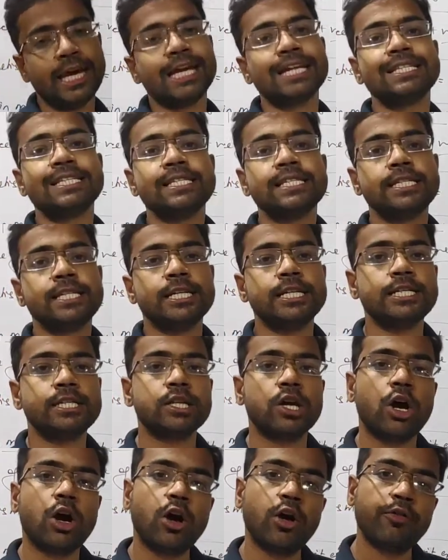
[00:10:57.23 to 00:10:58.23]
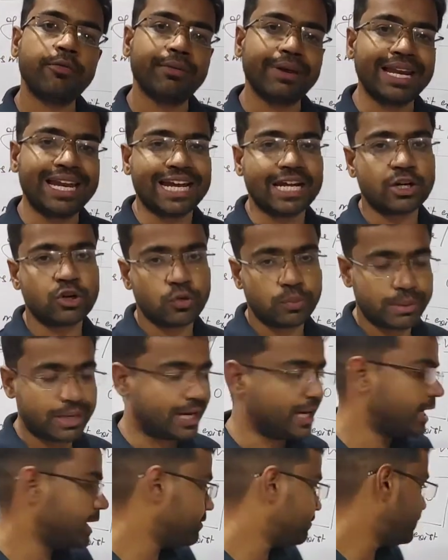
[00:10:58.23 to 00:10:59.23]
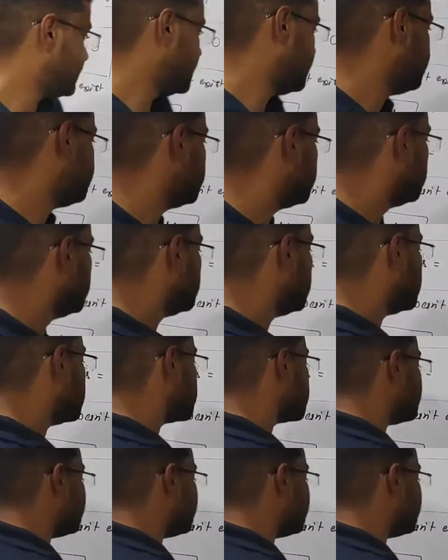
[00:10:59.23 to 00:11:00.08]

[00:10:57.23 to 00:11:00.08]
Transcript: existence of electromagnetic wave. So